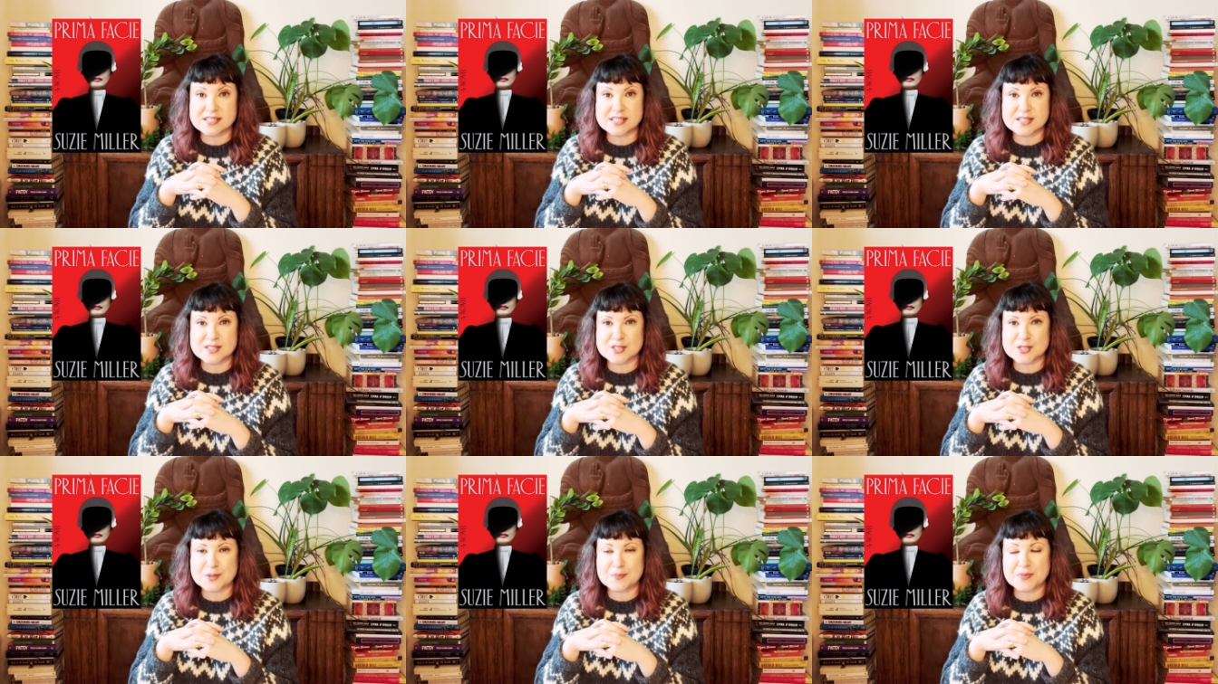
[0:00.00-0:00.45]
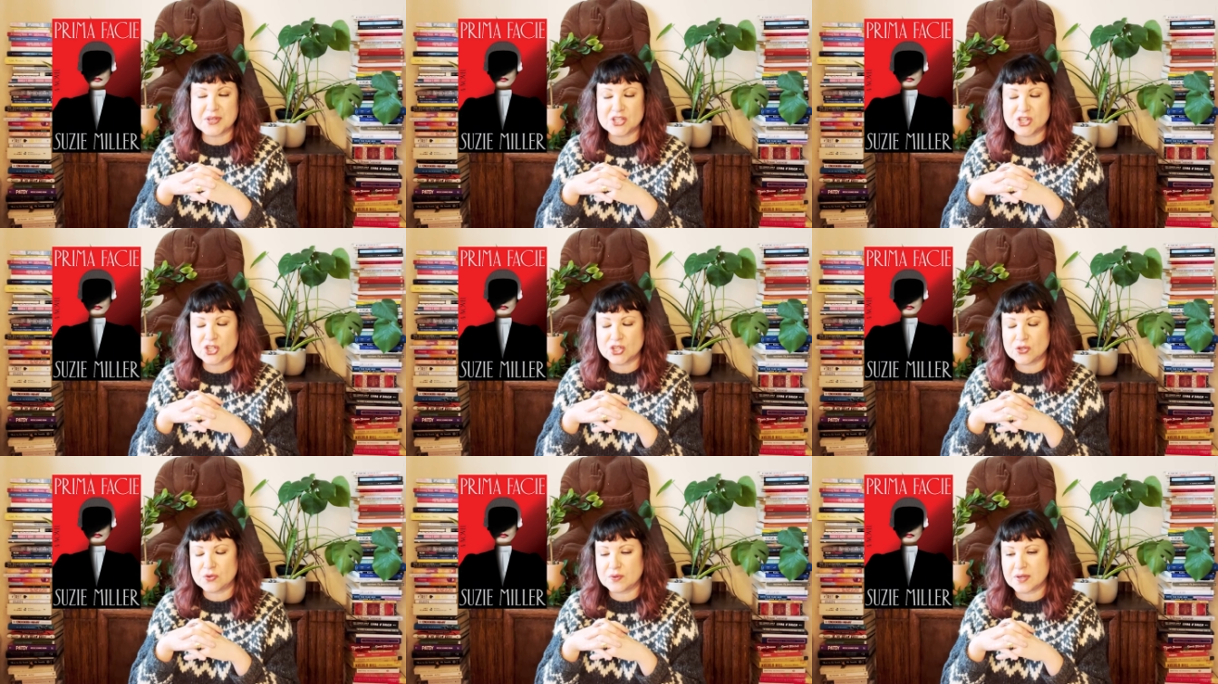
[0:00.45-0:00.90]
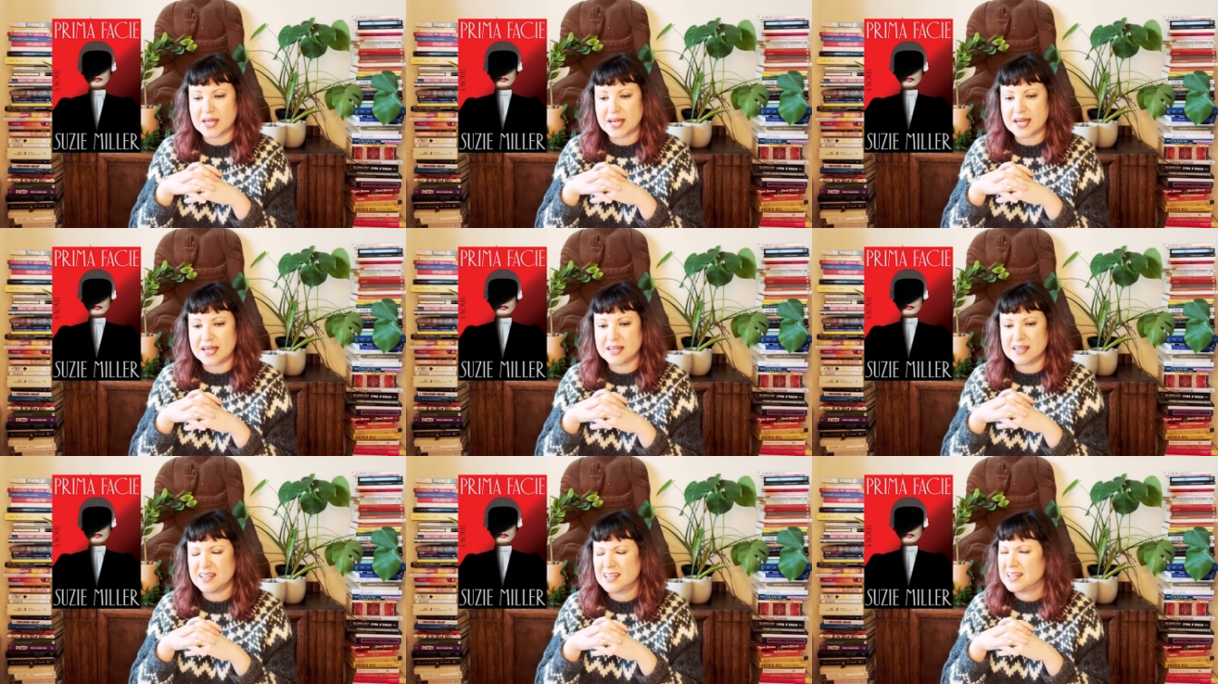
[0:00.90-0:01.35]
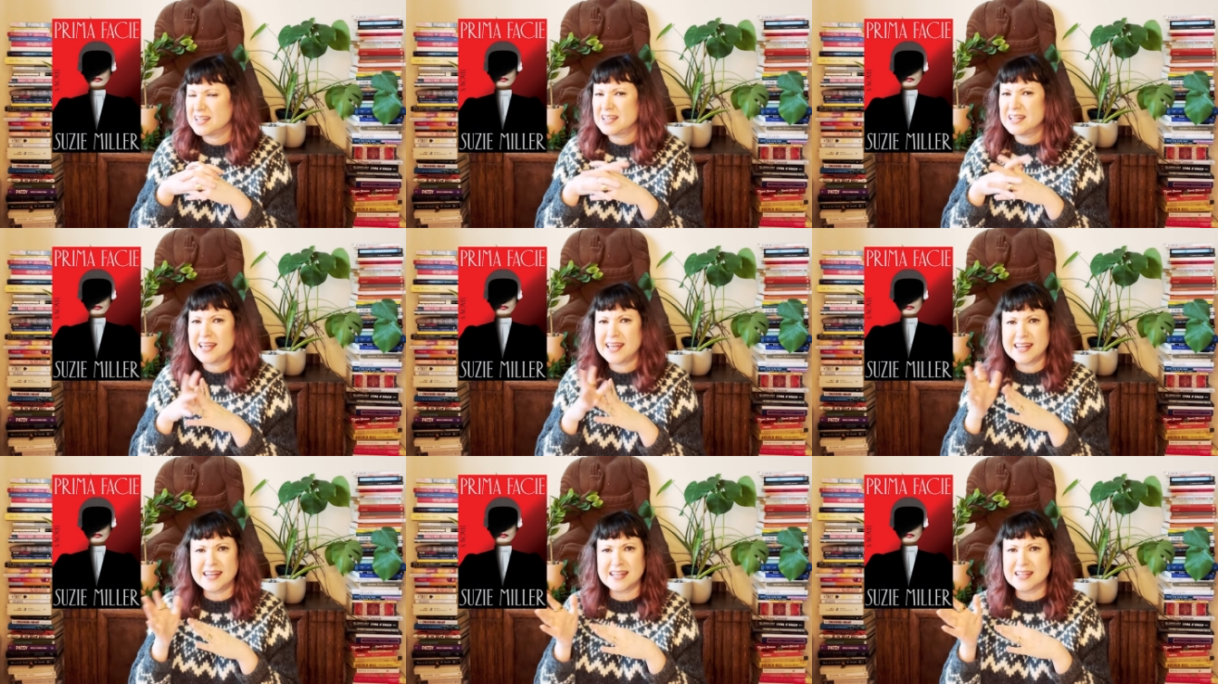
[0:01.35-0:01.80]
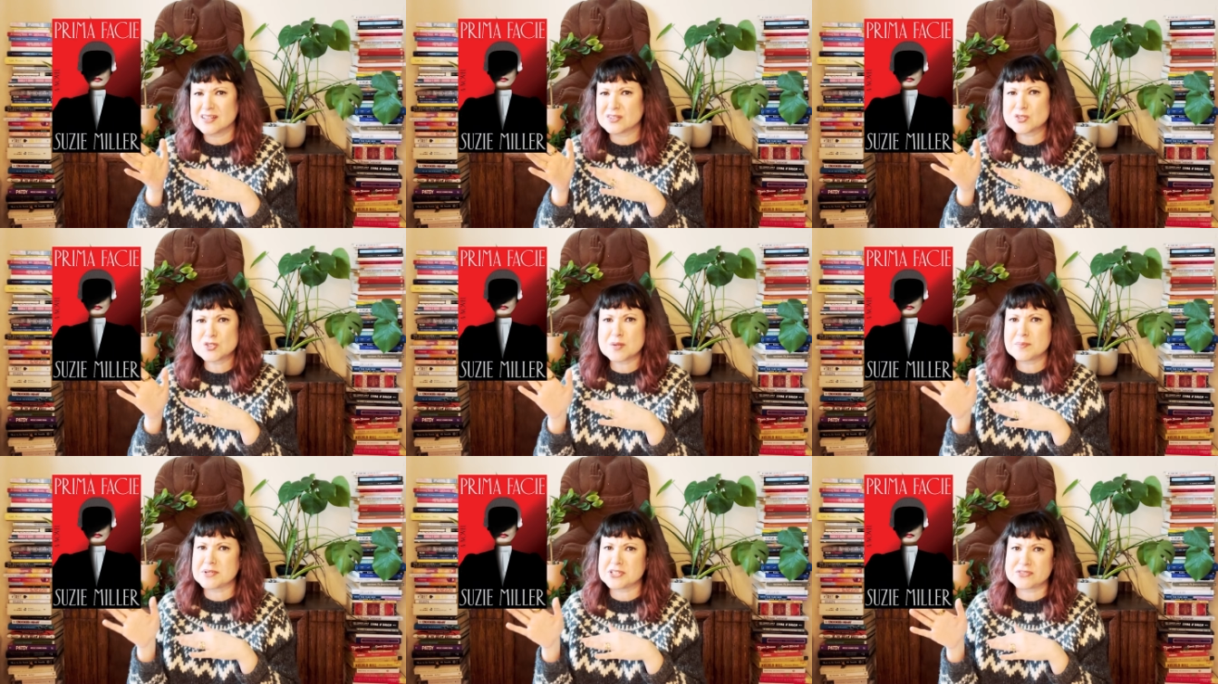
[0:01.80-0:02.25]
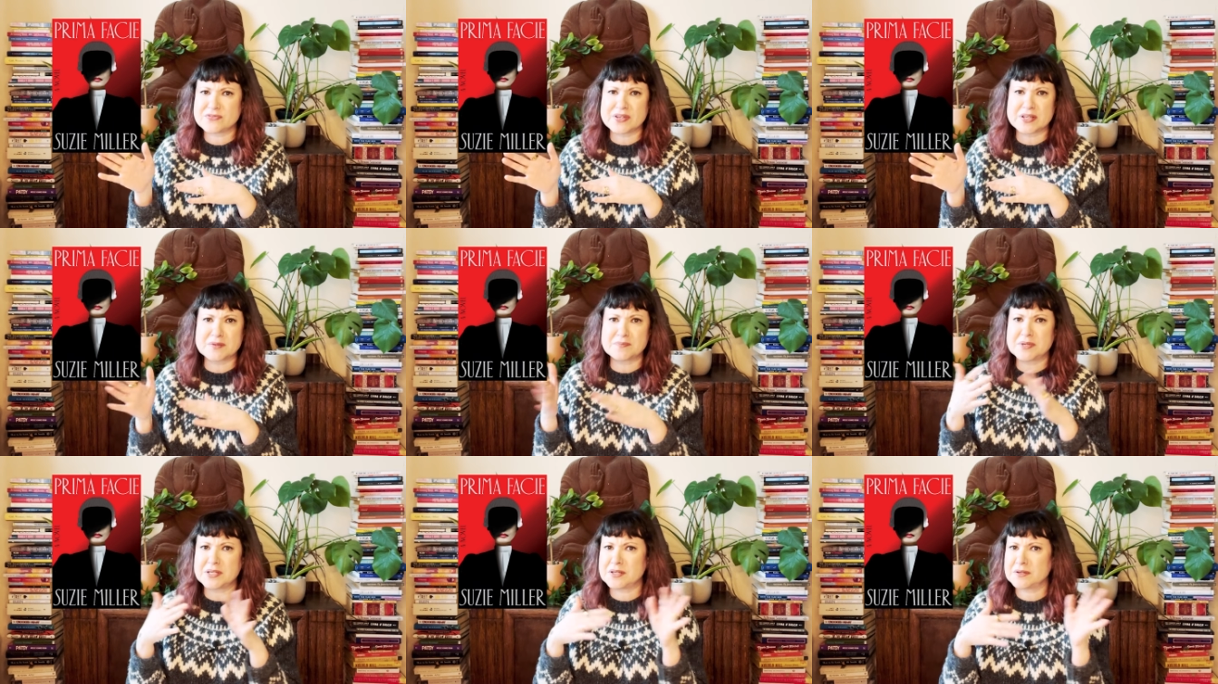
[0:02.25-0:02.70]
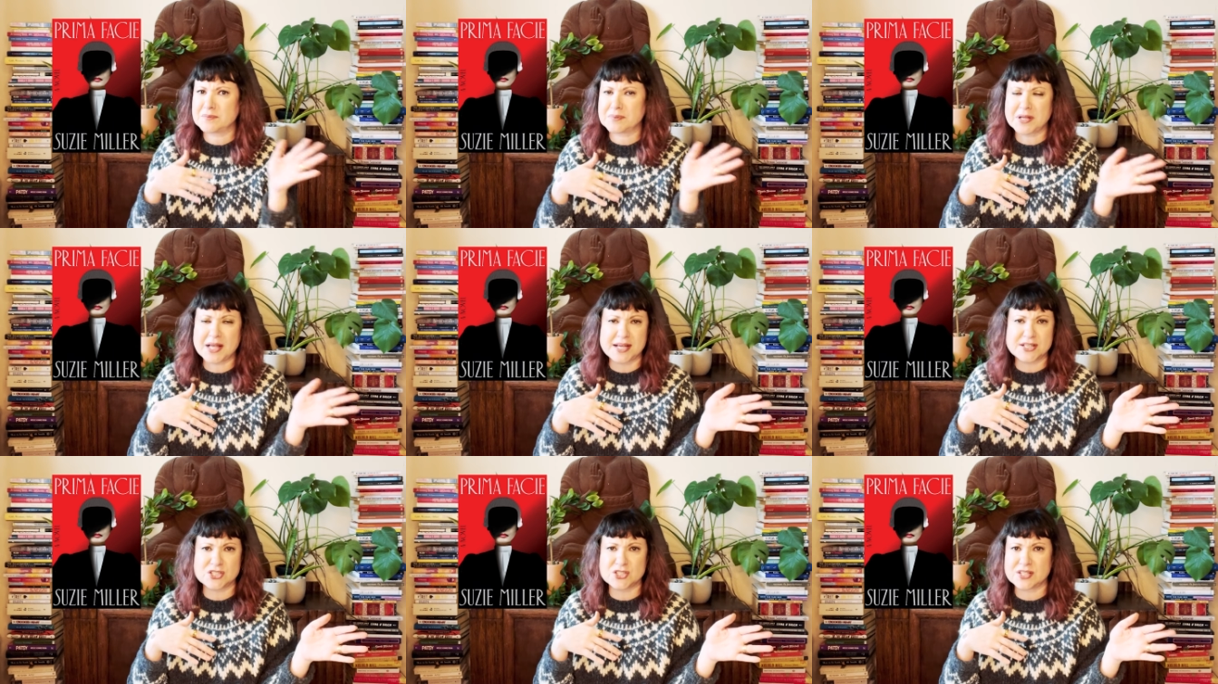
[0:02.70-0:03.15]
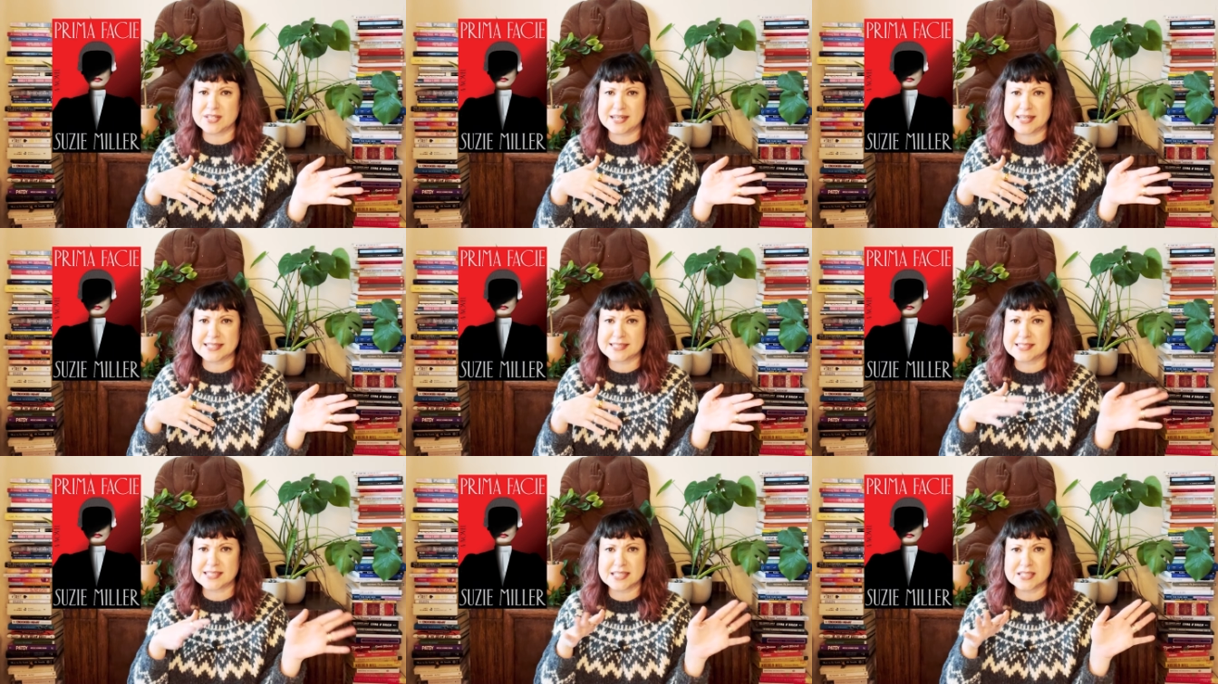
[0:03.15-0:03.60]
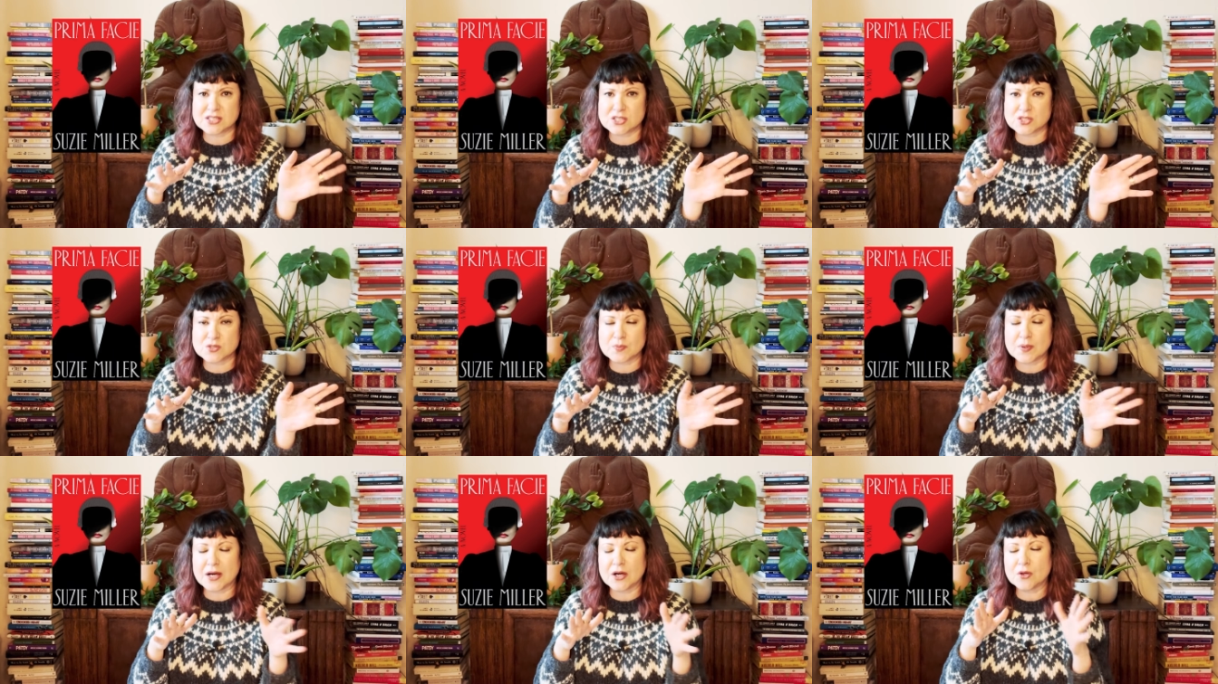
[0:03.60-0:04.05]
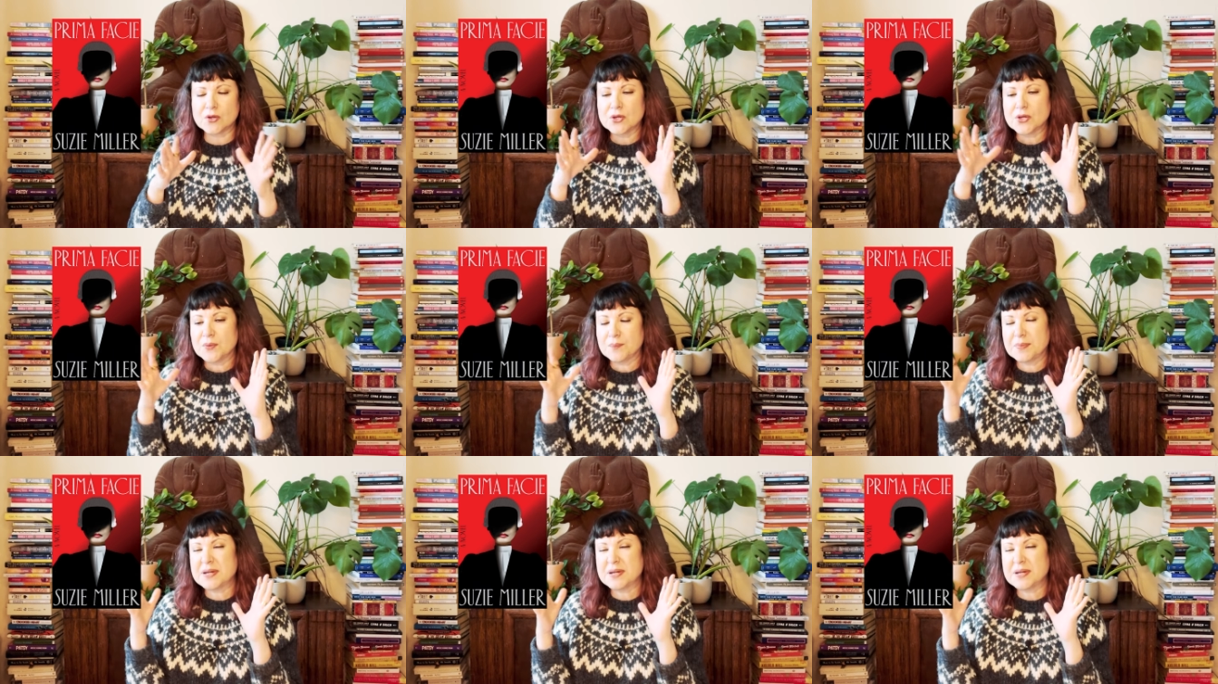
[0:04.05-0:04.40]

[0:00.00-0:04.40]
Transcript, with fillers: system in the UK and so much of it could be applied to the United States as well